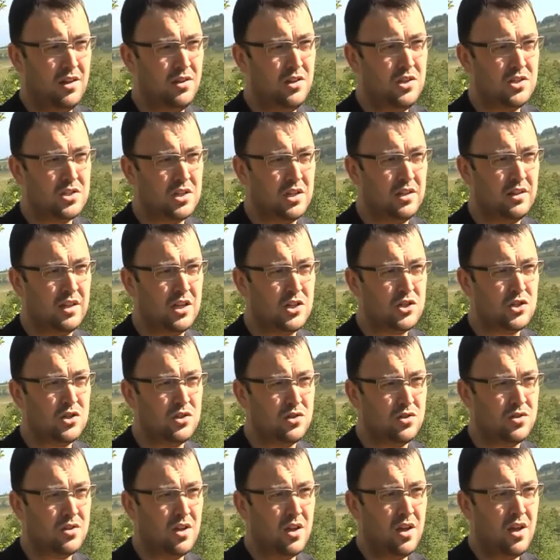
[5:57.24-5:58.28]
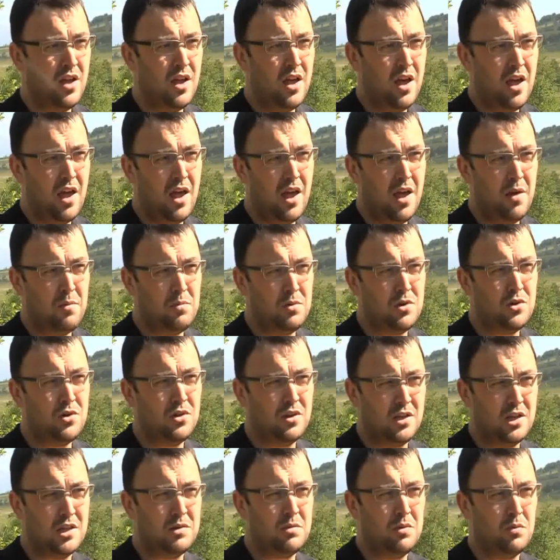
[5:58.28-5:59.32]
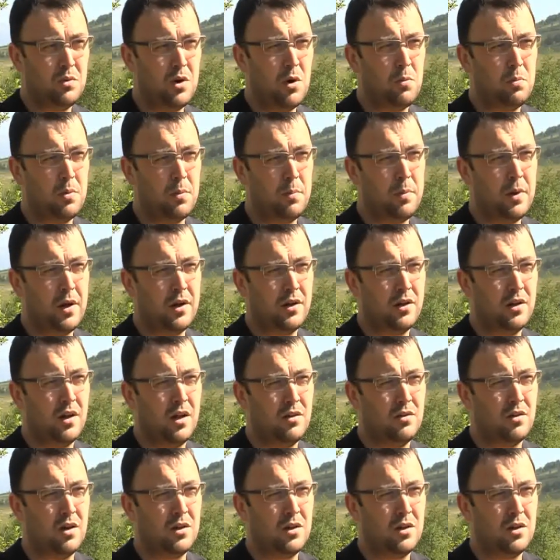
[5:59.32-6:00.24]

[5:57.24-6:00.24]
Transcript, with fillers: in these conditions. And um, you really need to be well prepared and,